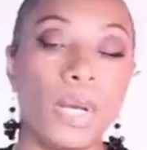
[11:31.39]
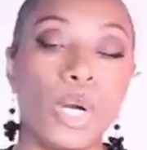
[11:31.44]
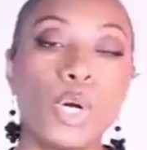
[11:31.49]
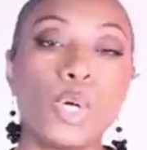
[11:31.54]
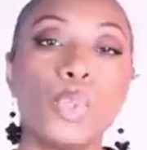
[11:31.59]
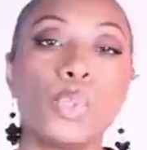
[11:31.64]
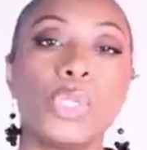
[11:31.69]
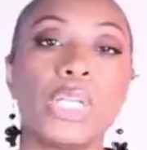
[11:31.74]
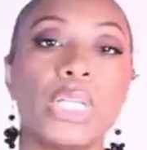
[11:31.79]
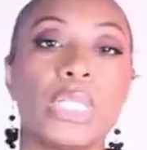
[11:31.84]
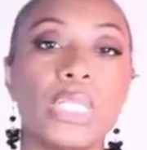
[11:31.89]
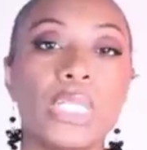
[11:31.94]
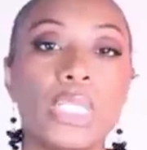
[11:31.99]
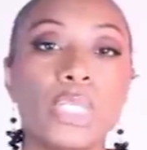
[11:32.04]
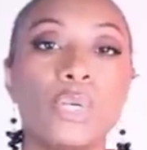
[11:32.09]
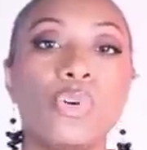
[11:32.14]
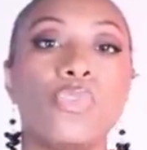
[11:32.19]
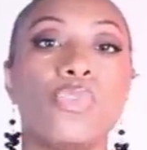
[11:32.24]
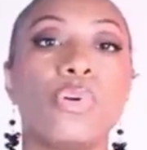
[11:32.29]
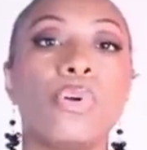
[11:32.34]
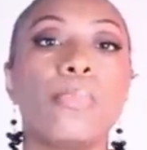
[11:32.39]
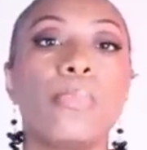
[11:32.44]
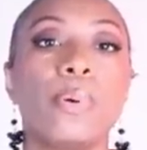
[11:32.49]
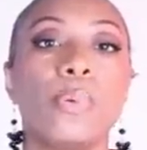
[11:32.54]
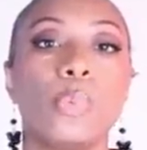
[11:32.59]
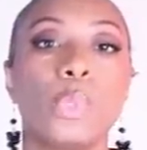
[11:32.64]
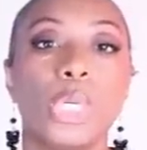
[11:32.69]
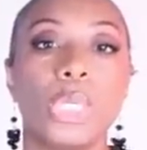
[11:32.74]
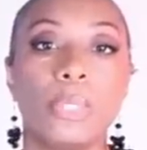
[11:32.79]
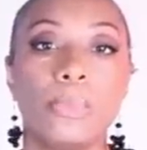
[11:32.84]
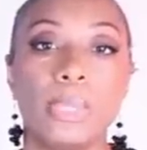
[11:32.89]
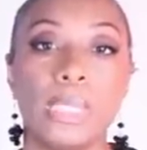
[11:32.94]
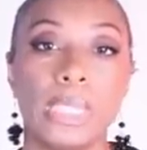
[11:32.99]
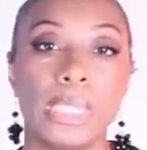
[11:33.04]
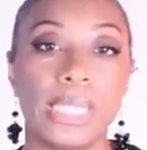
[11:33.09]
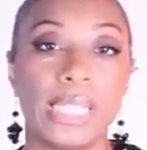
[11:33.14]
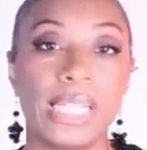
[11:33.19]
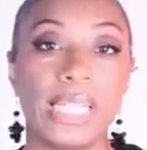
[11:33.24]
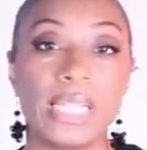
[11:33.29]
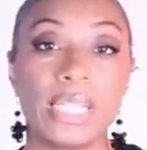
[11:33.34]
gold and silver, but we're gonna be
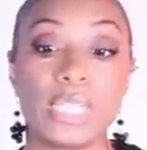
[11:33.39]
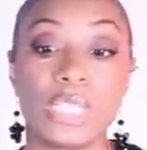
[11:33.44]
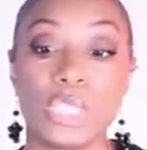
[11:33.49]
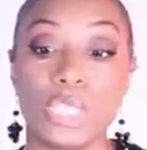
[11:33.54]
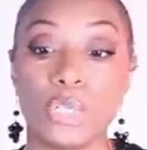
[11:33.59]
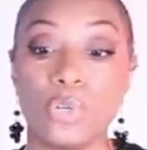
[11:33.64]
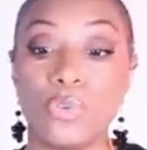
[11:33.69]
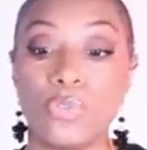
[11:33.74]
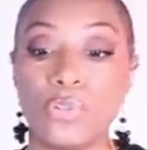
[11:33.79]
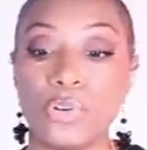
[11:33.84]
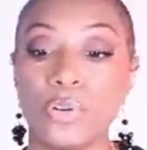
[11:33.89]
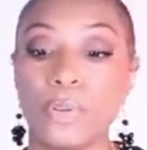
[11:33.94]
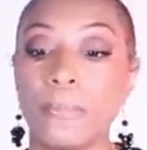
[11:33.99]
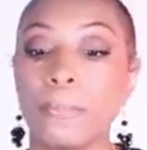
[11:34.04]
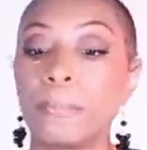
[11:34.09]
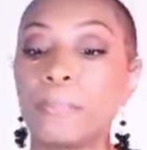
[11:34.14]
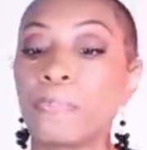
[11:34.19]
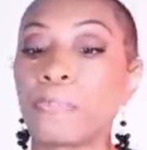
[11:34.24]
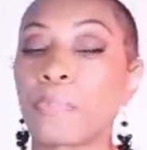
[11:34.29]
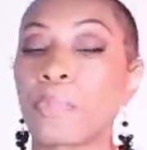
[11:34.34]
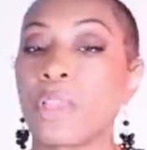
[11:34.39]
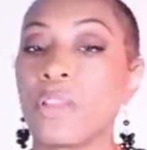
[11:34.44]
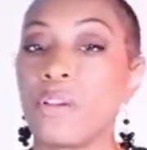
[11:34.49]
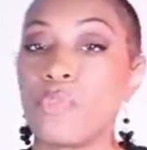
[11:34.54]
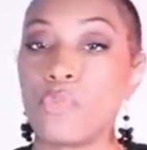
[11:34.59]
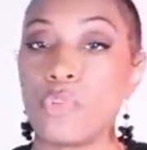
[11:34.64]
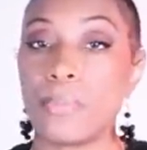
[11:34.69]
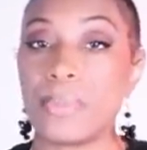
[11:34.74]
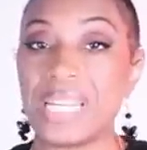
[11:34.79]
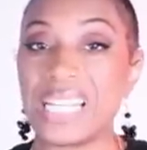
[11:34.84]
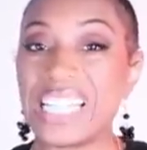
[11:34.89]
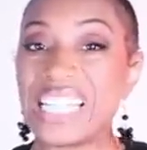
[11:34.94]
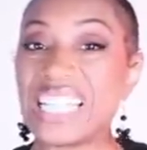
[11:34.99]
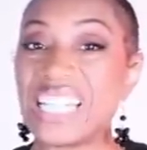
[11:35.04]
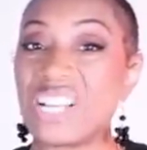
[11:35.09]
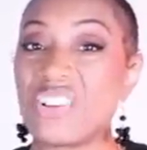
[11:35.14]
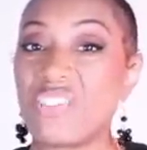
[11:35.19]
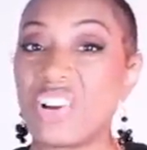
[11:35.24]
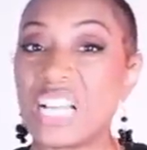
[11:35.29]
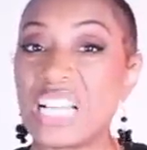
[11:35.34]
looking at the silver,
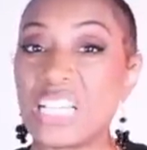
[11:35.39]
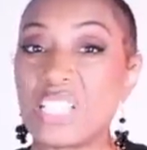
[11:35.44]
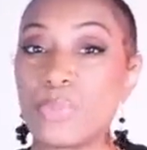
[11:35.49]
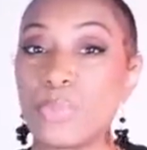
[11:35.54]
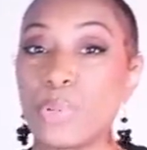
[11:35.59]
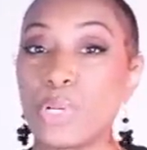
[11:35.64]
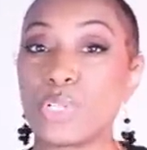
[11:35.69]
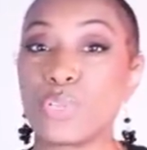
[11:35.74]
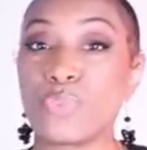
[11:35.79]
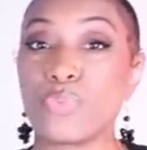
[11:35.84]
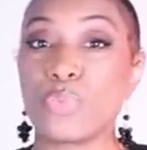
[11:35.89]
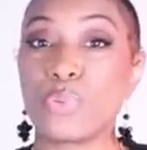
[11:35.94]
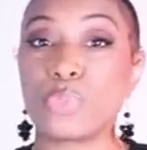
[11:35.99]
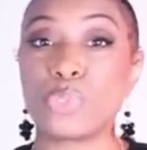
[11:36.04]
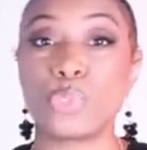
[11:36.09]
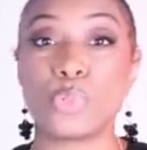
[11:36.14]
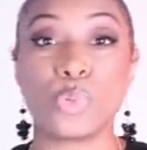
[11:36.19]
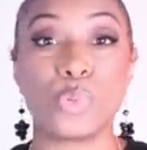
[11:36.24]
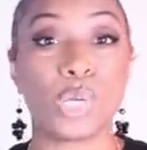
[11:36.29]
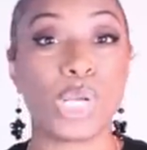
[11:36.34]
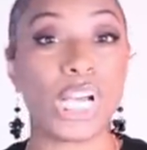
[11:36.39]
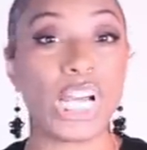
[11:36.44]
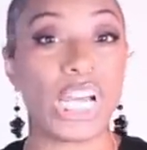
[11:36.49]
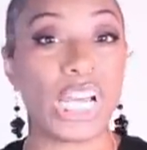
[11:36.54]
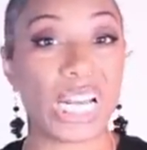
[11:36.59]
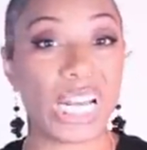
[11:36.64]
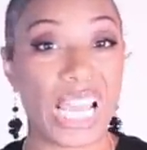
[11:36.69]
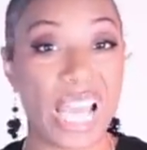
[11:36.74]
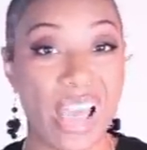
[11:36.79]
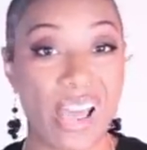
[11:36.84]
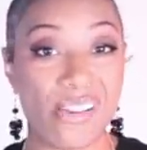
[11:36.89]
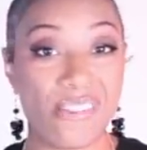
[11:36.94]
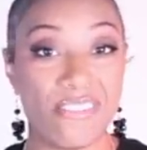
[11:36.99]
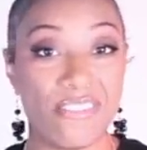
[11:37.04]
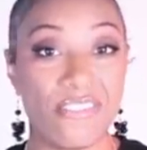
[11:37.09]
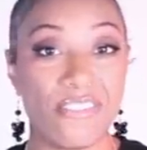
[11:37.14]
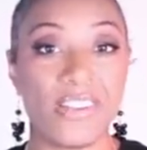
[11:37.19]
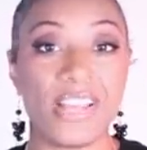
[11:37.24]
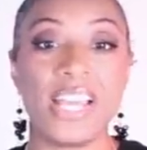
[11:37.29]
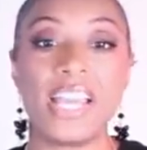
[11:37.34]
reminiscent of our inspiration
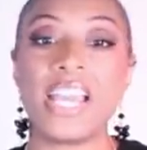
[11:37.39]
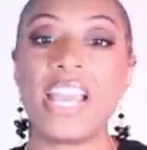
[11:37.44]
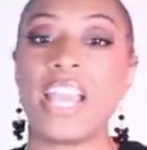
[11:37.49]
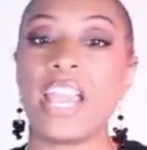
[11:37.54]
photograph.